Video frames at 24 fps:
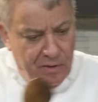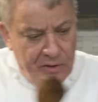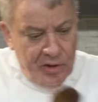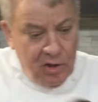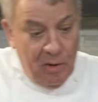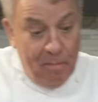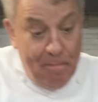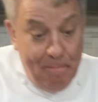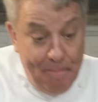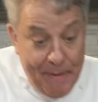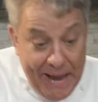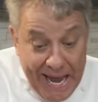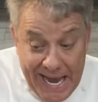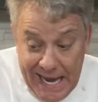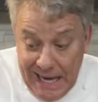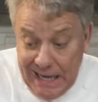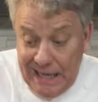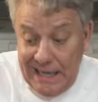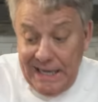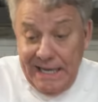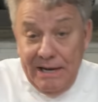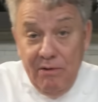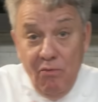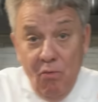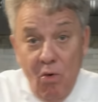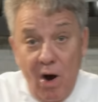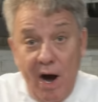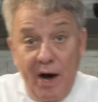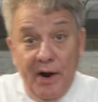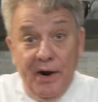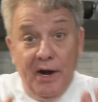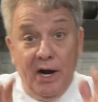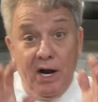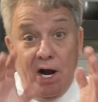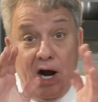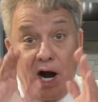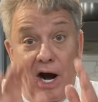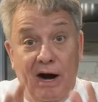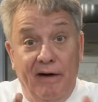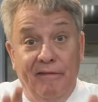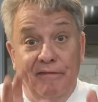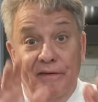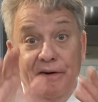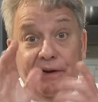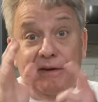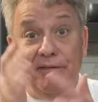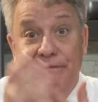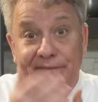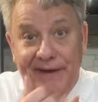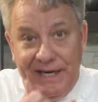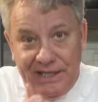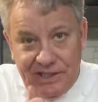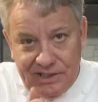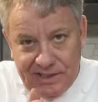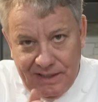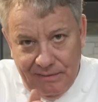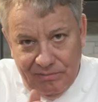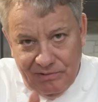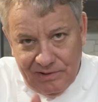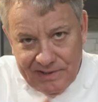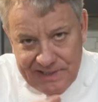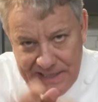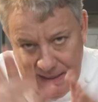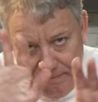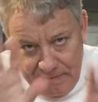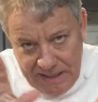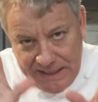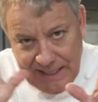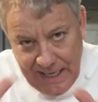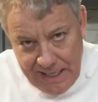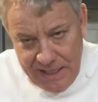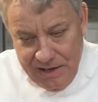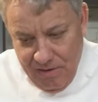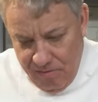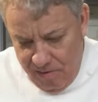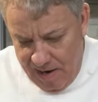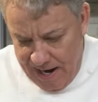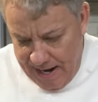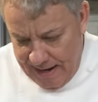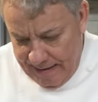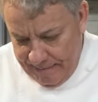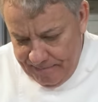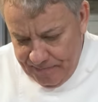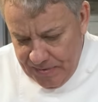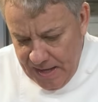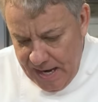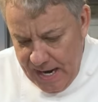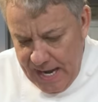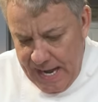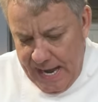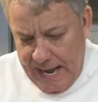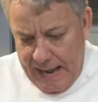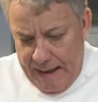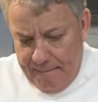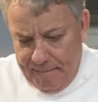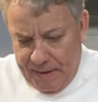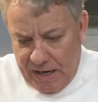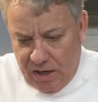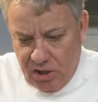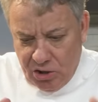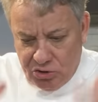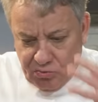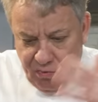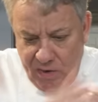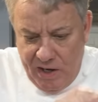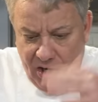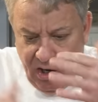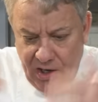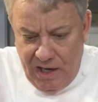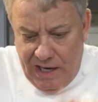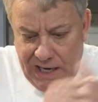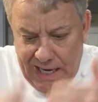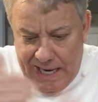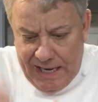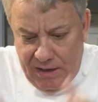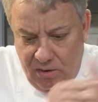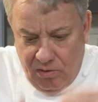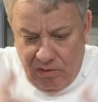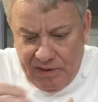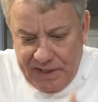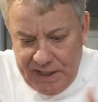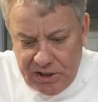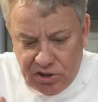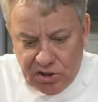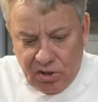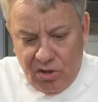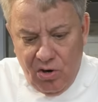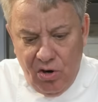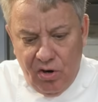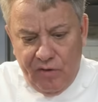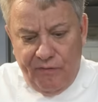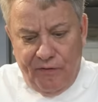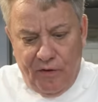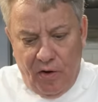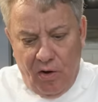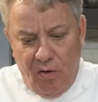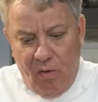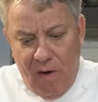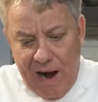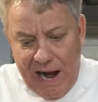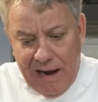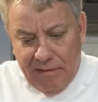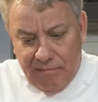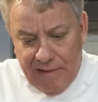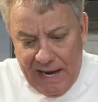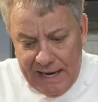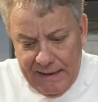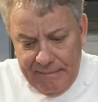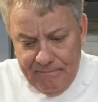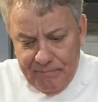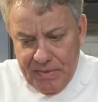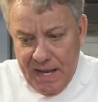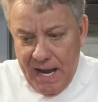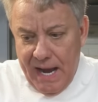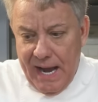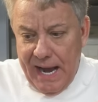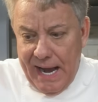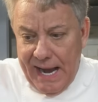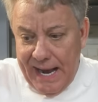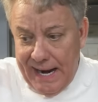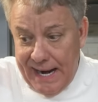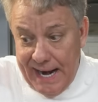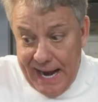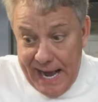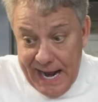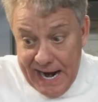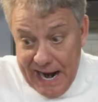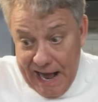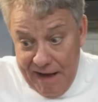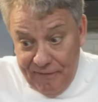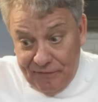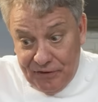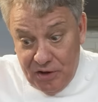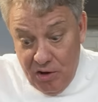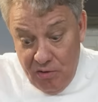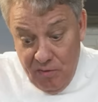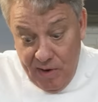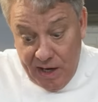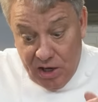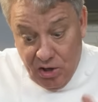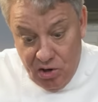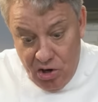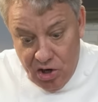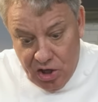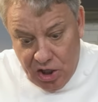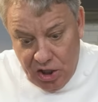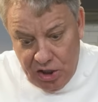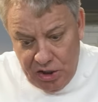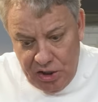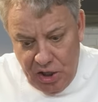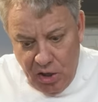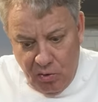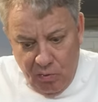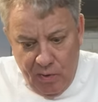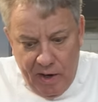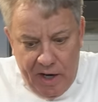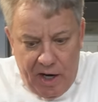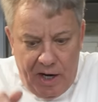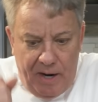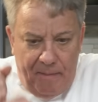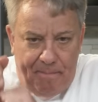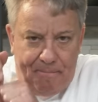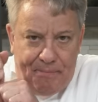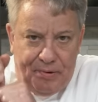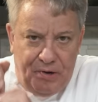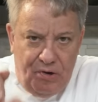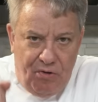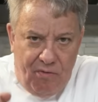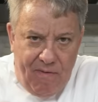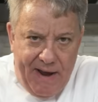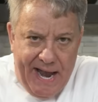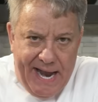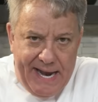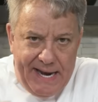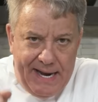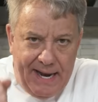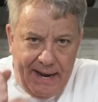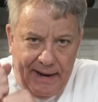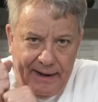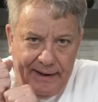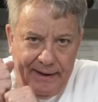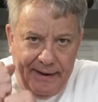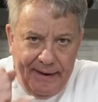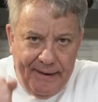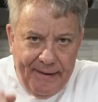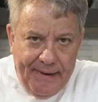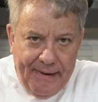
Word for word: You barely want to cover the vegetables. Let me tell you why. Because we're going to let all this cook for a while, right? And then after we cook it, we're going to puree it.